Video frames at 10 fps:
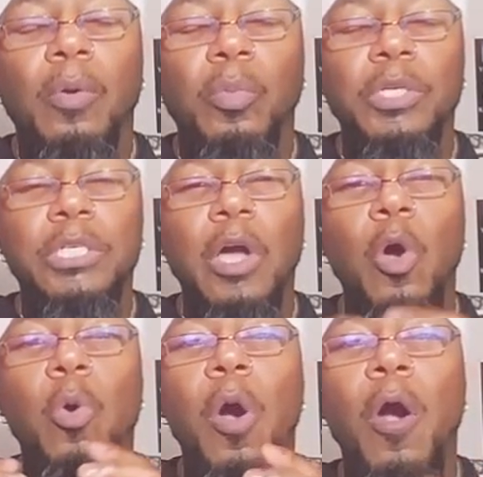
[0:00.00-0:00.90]
we should
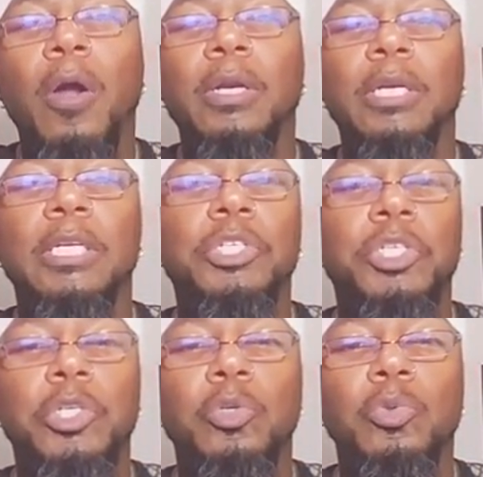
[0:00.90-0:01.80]
wholeheartedly
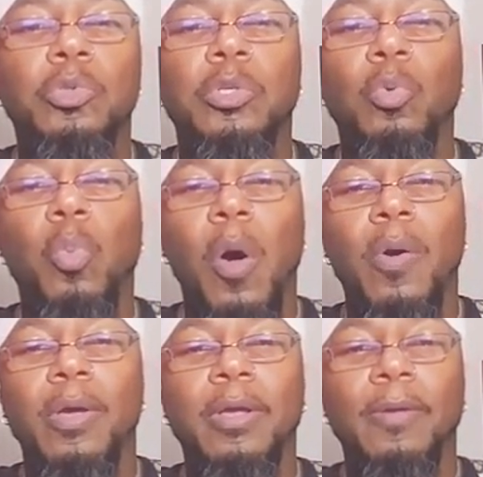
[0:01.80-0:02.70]
choose to
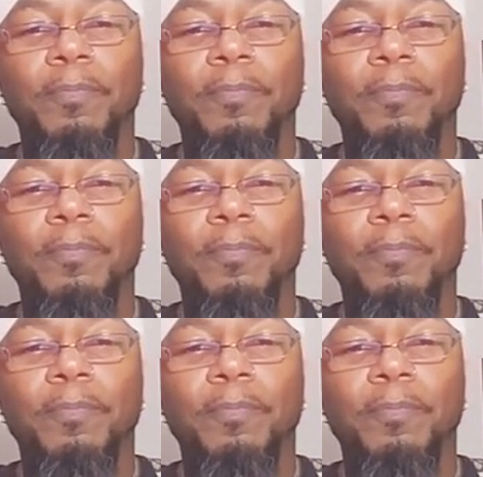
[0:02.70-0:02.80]
walk